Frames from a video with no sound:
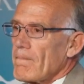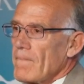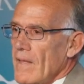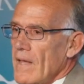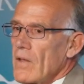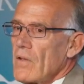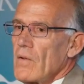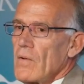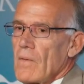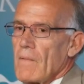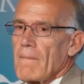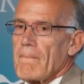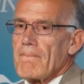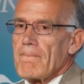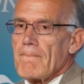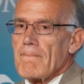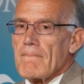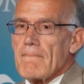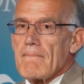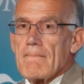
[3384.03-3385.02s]
Thank you.
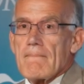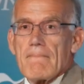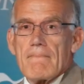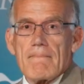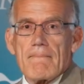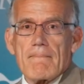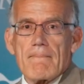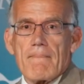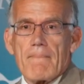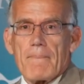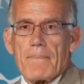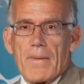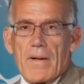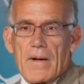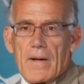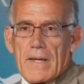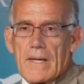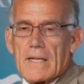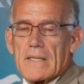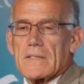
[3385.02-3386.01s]

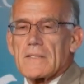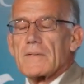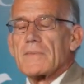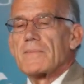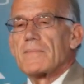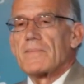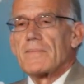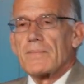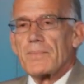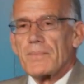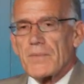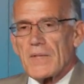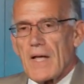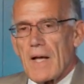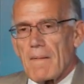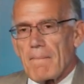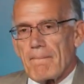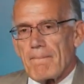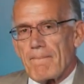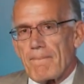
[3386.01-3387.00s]
Oh, yes. Last question. Yeah.